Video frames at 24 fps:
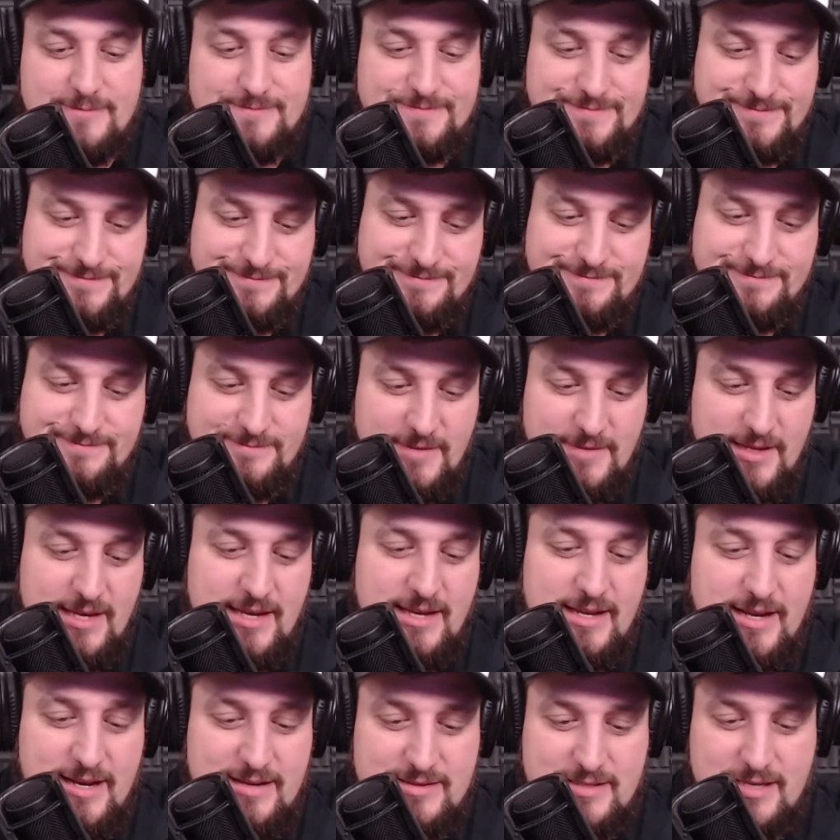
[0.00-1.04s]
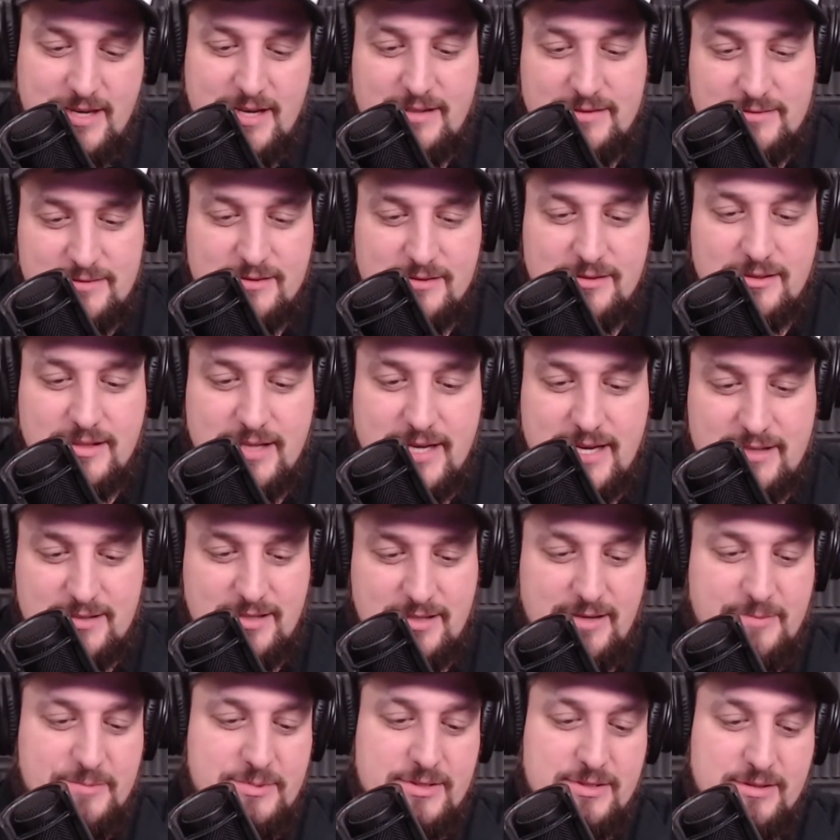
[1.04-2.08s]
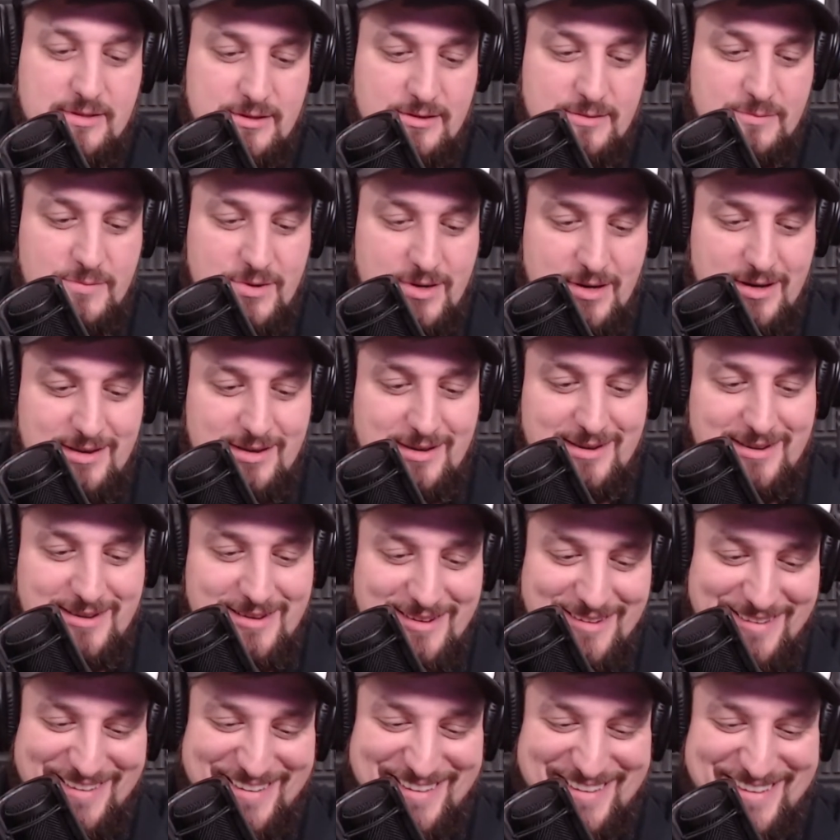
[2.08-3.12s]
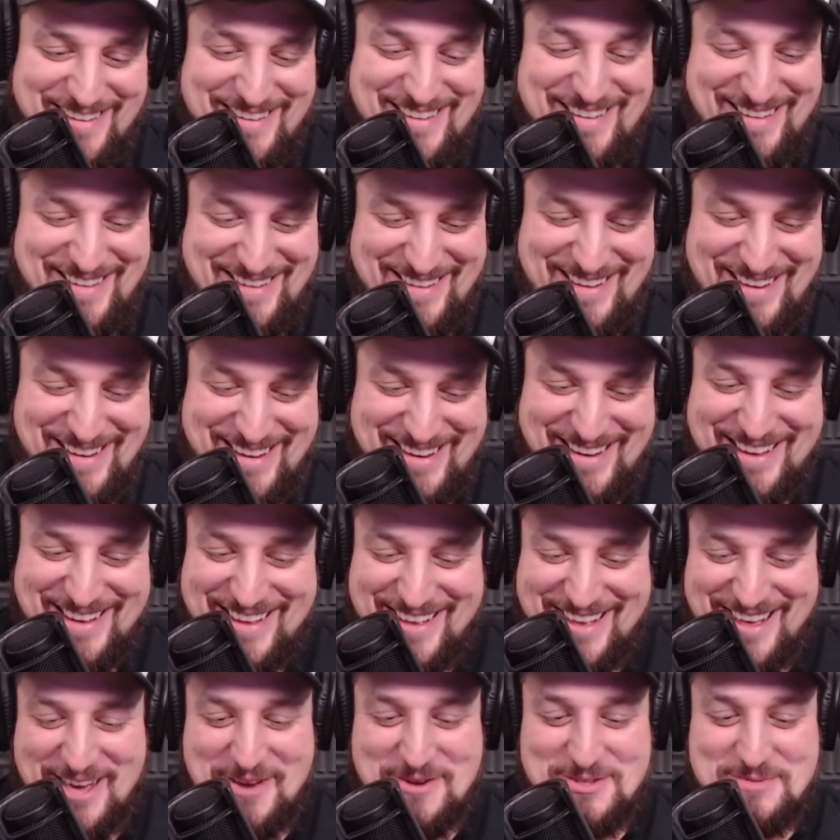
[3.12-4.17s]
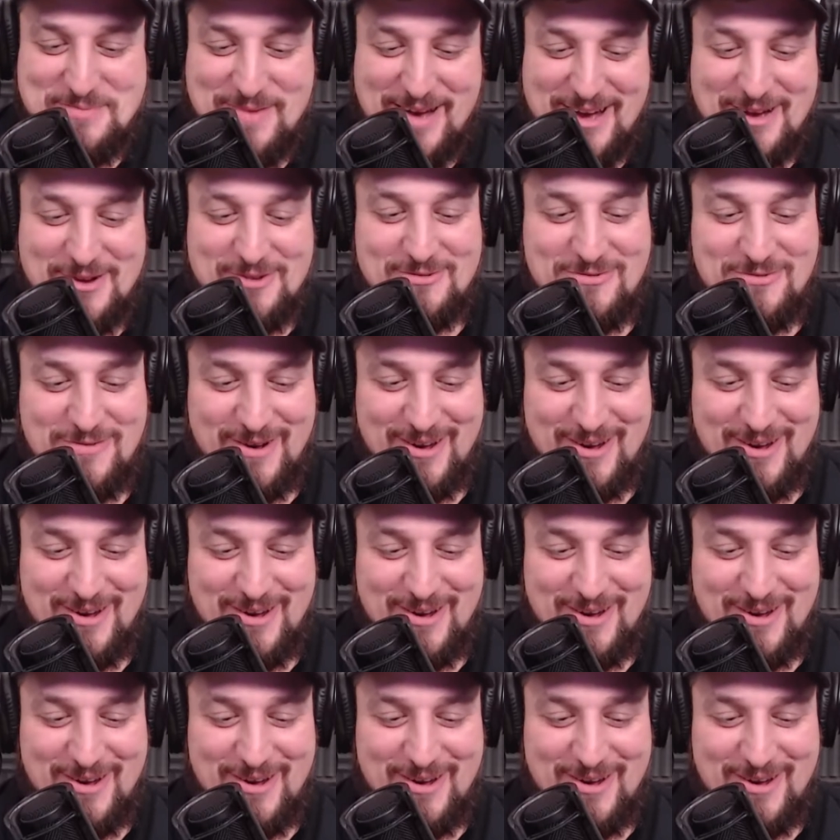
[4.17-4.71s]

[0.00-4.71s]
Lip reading: Mm-hmm. And I was hating on the last episode, but it was my own fault.